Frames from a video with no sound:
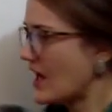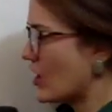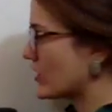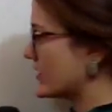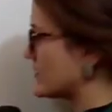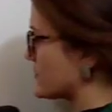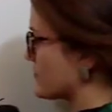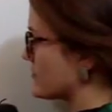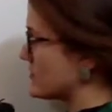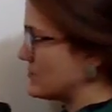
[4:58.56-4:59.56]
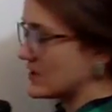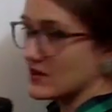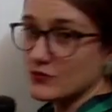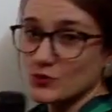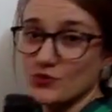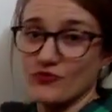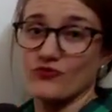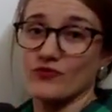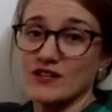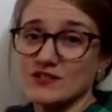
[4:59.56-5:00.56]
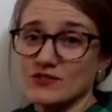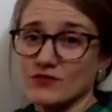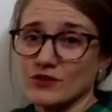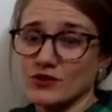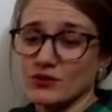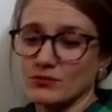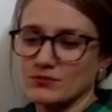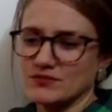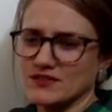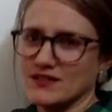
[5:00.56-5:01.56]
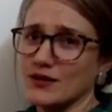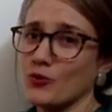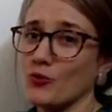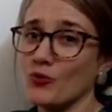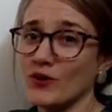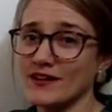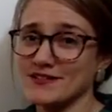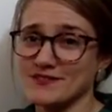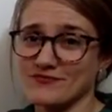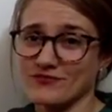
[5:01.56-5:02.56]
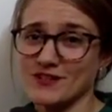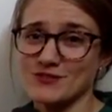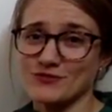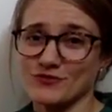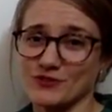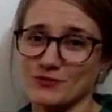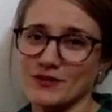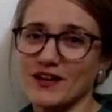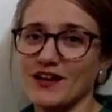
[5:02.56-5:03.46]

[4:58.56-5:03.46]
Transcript: Okay, number 3, be careful with phrasal verbs. Now, what is a phrasal verb?